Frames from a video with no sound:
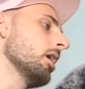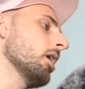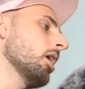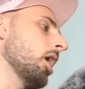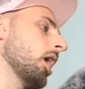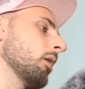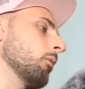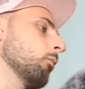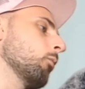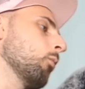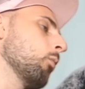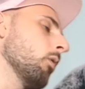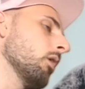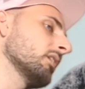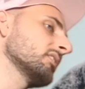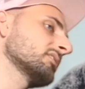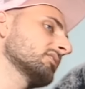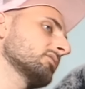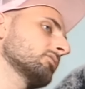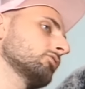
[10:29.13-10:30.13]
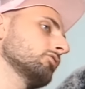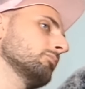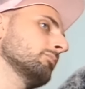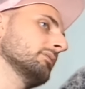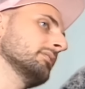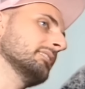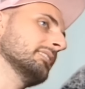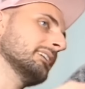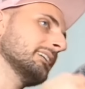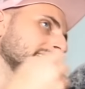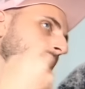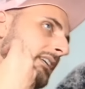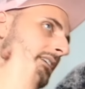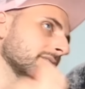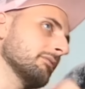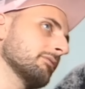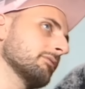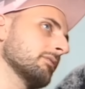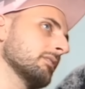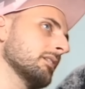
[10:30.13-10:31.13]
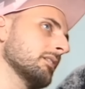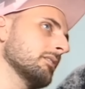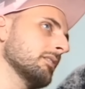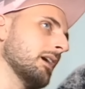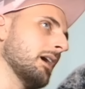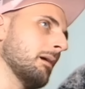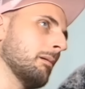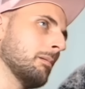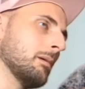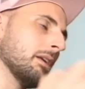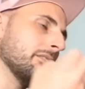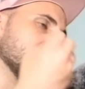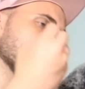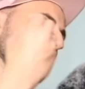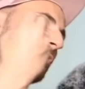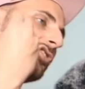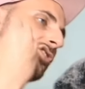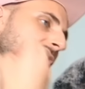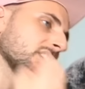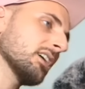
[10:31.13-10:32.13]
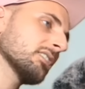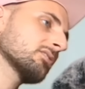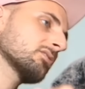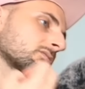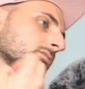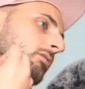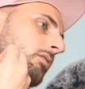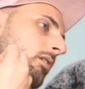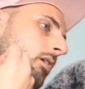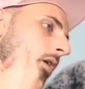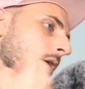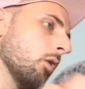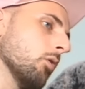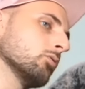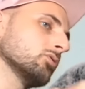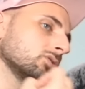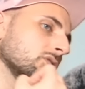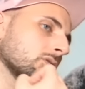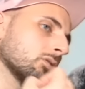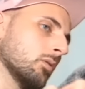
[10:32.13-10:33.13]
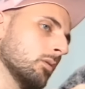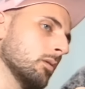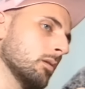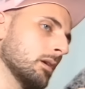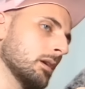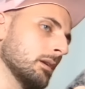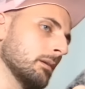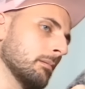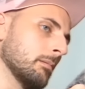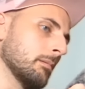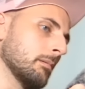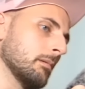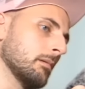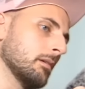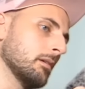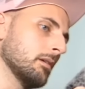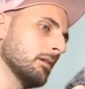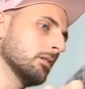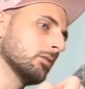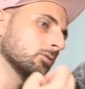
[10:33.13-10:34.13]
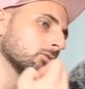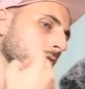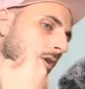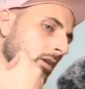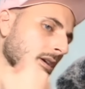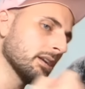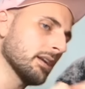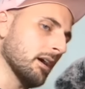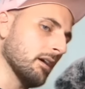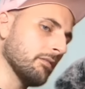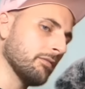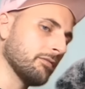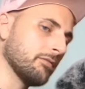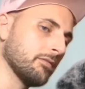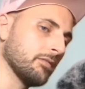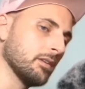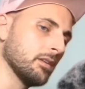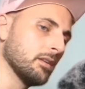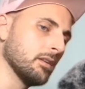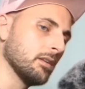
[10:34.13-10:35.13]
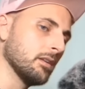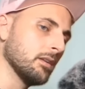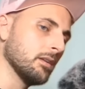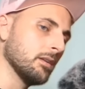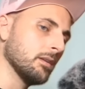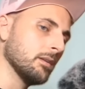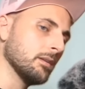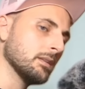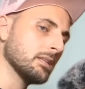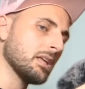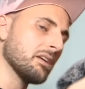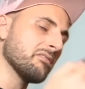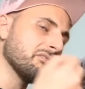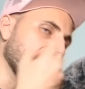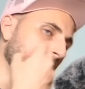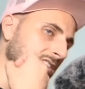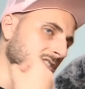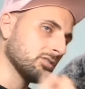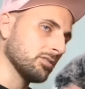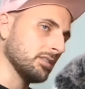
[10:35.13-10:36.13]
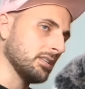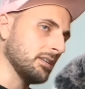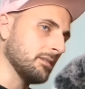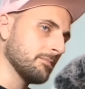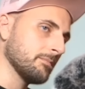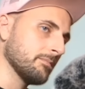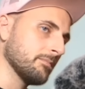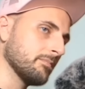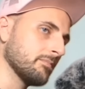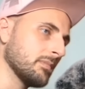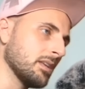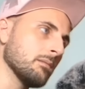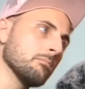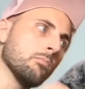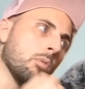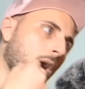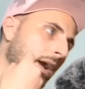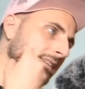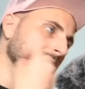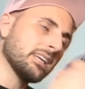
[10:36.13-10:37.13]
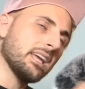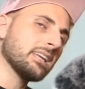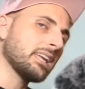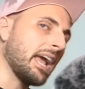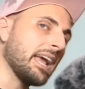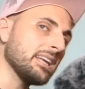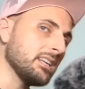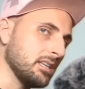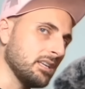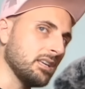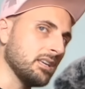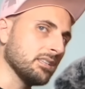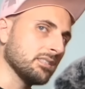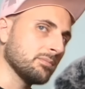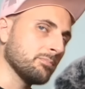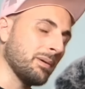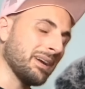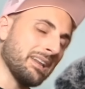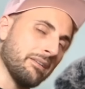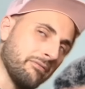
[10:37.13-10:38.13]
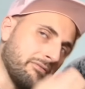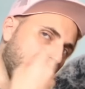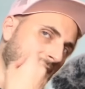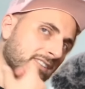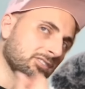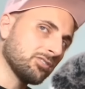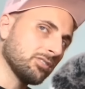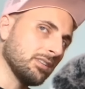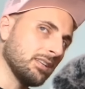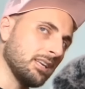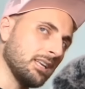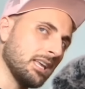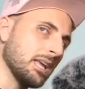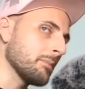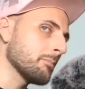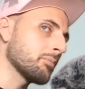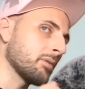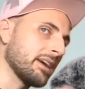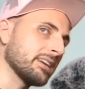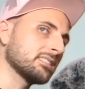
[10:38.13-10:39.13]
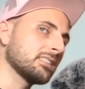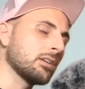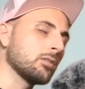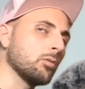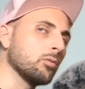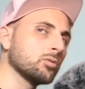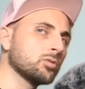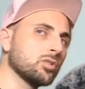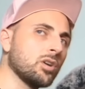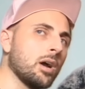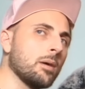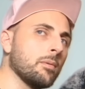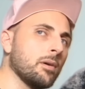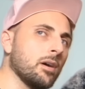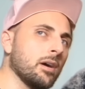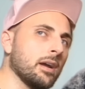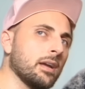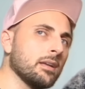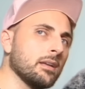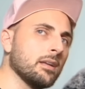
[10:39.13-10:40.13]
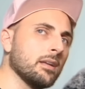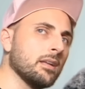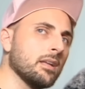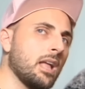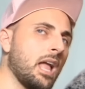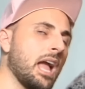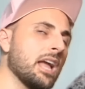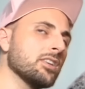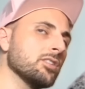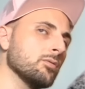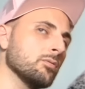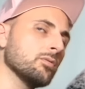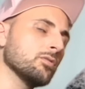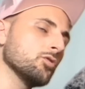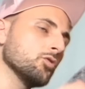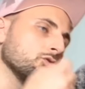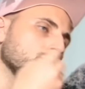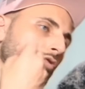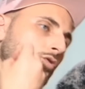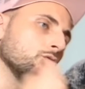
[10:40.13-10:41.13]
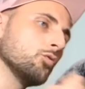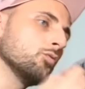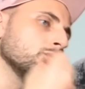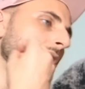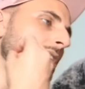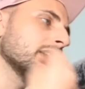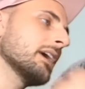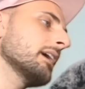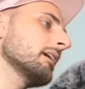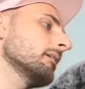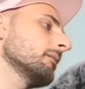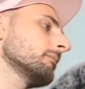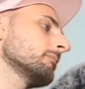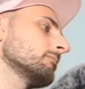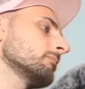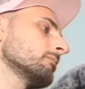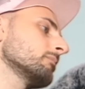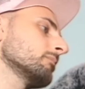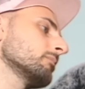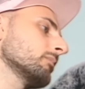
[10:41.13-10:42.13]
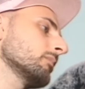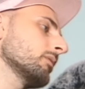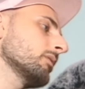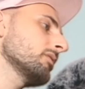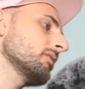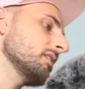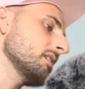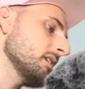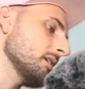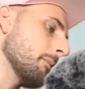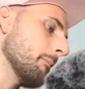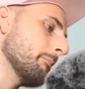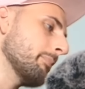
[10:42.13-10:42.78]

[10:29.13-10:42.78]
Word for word: I want to believe that if you just hold your coin long enough, eventually, it might take 8 years, but eventually it breaks that all-time high and you do get the